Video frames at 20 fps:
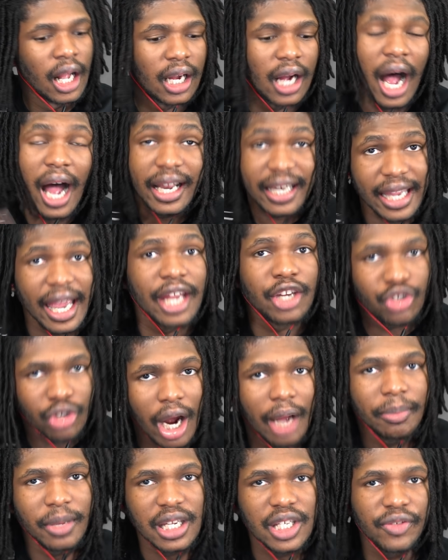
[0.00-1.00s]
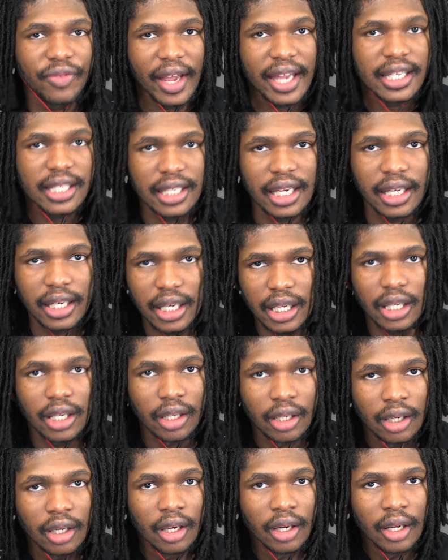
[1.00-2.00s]
Kanye dropped this face, didn't
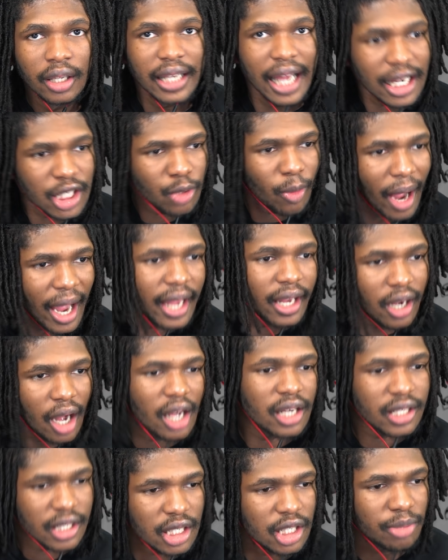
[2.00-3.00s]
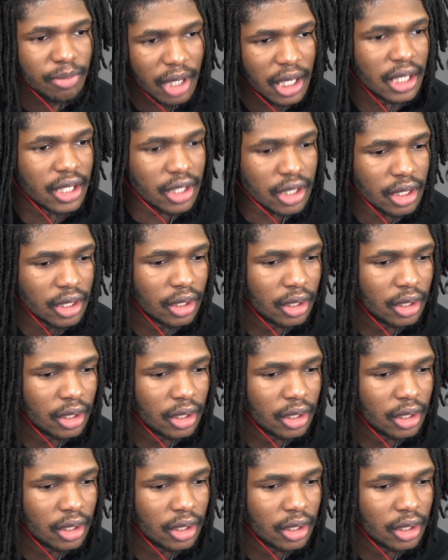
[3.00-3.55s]
he? That's why it cost this much.